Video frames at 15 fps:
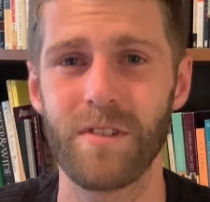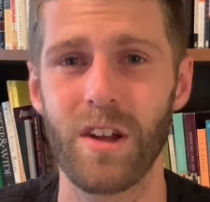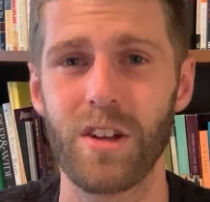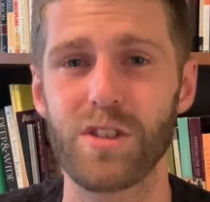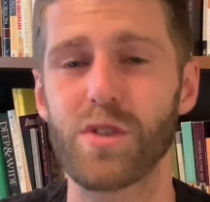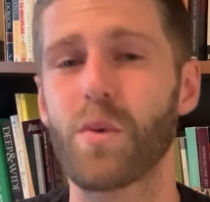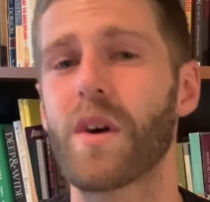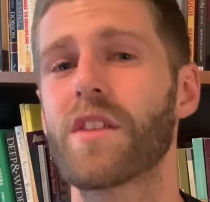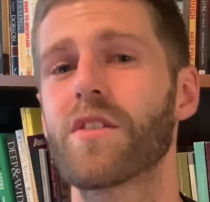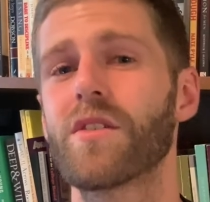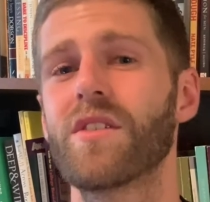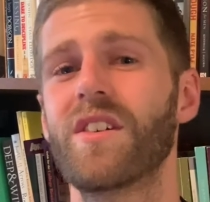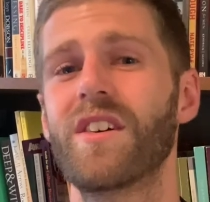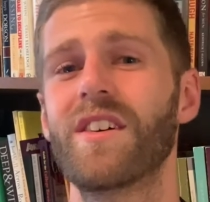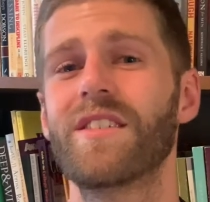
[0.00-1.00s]
So
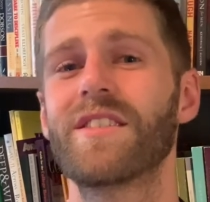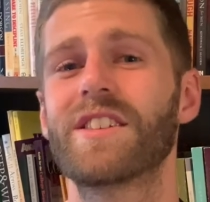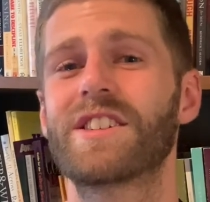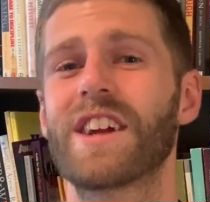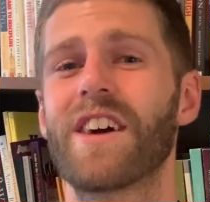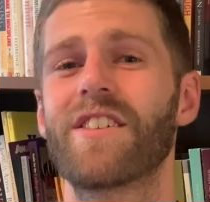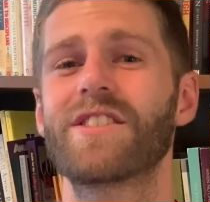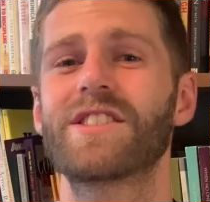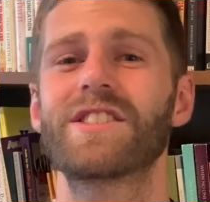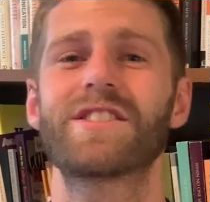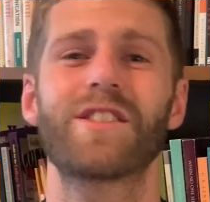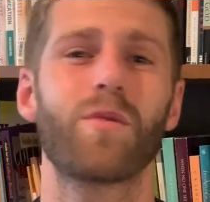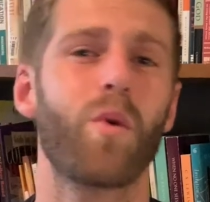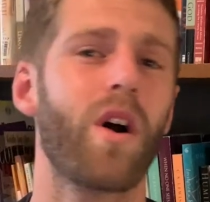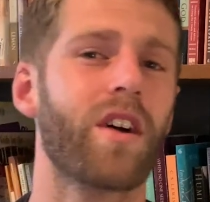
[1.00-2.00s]
whether the challenge is
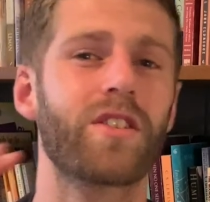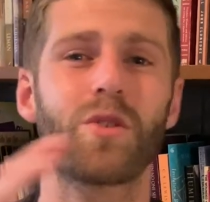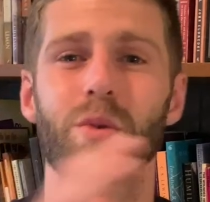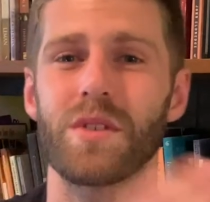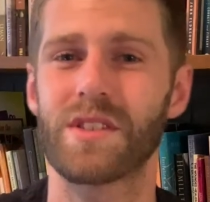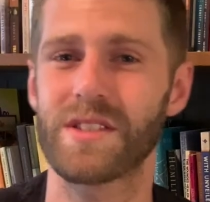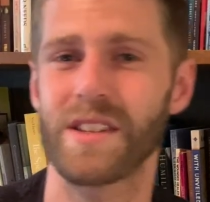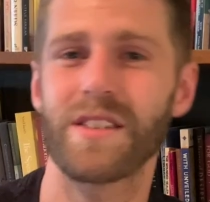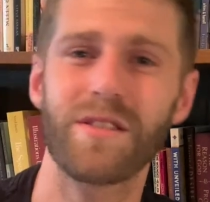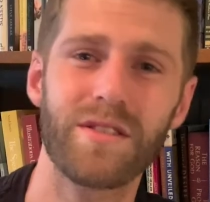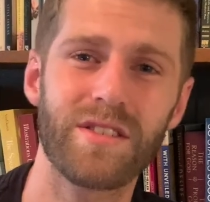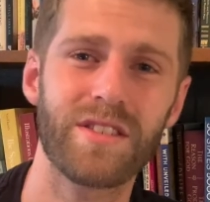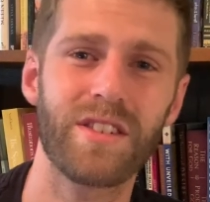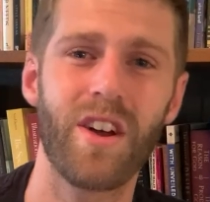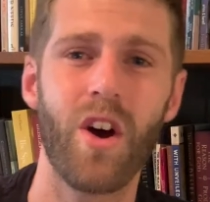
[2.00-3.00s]
to walk towards
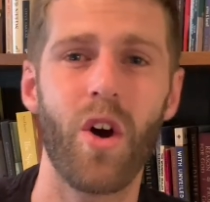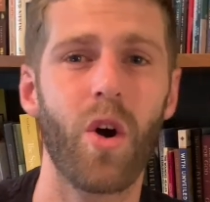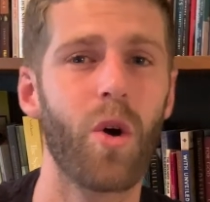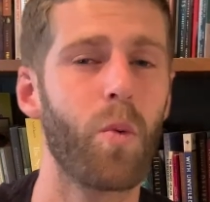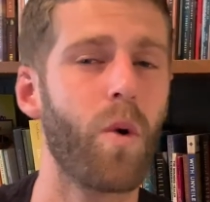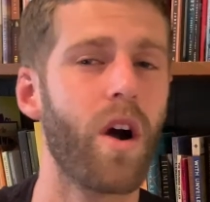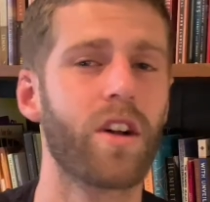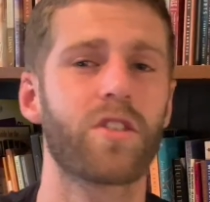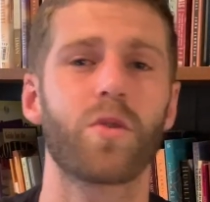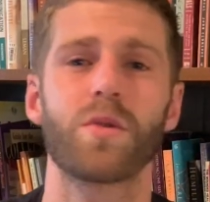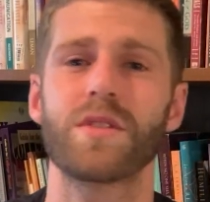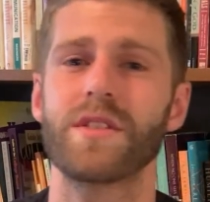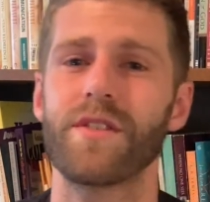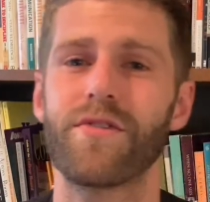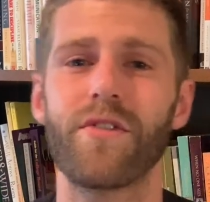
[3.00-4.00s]
sinners or walk
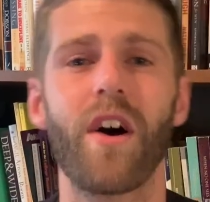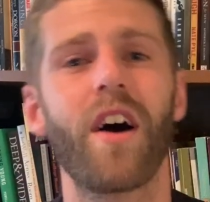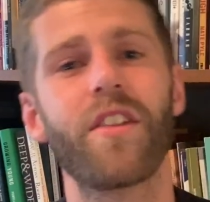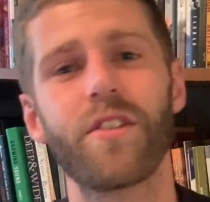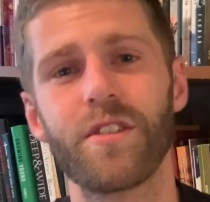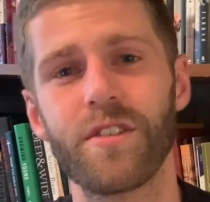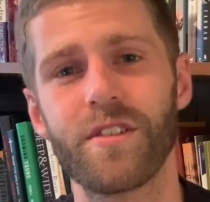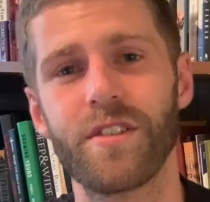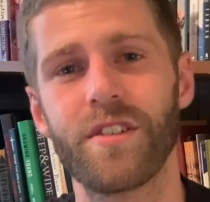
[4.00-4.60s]
towards the Father,